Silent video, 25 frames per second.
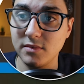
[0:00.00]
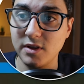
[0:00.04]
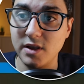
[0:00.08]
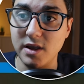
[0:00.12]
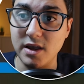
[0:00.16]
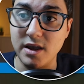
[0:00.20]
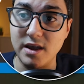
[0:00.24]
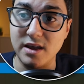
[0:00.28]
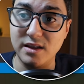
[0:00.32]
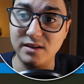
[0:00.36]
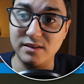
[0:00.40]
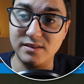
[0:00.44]

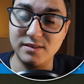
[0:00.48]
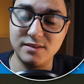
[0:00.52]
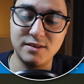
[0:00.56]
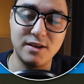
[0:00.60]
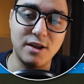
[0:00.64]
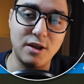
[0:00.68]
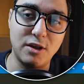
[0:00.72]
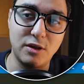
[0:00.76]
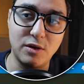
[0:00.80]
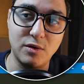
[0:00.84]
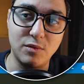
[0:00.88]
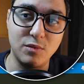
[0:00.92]
and
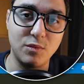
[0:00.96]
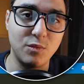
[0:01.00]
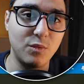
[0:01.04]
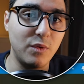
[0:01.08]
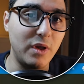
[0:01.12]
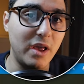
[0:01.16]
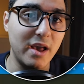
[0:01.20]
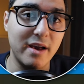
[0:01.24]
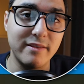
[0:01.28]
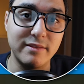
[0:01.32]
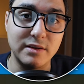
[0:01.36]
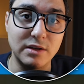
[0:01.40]
there you go.
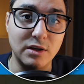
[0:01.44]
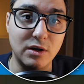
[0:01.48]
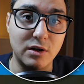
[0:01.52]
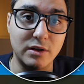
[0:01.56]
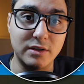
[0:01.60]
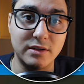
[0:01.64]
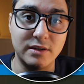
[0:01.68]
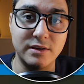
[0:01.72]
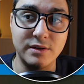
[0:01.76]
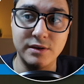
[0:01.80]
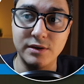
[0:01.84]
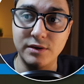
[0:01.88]
We haven't
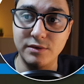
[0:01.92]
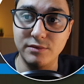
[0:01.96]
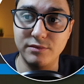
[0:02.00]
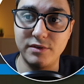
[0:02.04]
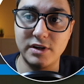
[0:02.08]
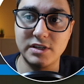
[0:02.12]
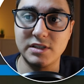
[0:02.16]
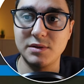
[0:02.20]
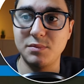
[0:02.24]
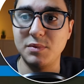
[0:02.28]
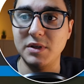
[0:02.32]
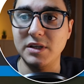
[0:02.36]
got the
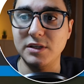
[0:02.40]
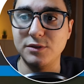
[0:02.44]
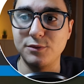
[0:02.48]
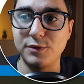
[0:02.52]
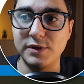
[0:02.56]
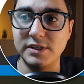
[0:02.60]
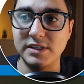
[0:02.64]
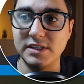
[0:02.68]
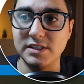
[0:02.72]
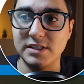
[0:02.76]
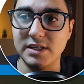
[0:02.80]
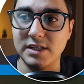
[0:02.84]
recipe
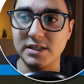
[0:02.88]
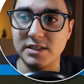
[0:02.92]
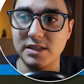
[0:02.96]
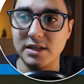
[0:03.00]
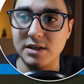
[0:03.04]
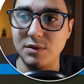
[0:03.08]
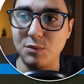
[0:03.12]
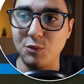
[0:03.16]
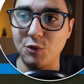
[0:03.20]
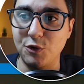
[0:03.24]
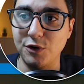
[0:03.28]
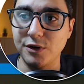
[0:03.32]
26
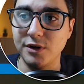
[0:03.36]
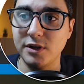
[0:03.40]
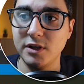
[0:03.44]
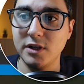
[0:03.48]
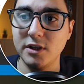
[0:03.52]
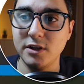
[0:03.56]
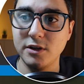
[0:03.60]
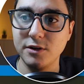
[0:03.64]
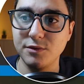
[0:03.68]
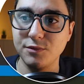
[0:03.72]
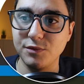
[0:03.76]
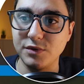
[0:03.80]
anymore.
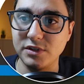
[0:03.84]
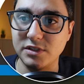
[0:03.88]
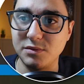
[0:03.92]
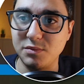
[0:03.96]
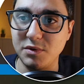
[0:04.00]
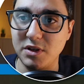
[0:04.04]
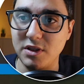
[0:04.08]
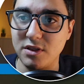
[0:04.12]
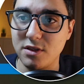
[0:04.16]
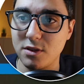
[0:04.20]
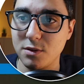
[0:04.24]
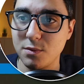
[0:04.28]

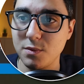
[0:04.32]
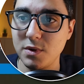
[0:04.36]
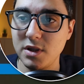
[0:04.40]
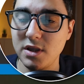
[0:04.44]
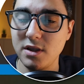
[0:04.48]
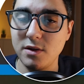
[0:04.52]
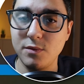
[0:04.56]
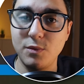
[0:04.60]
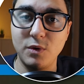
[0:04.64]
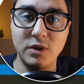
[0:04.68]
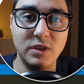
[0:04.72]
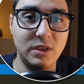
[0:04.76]
Recipe
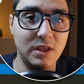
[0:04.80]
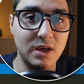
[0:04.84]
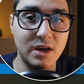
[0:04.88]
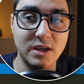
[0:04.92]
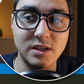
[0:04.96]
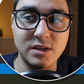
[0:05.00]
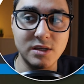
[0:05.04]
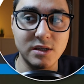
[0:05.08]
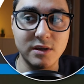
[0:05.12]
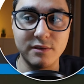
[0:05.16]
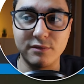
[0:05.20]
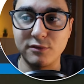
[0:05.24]
3 with the
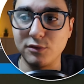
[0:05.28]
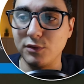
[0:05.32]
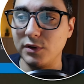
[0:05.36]
ID of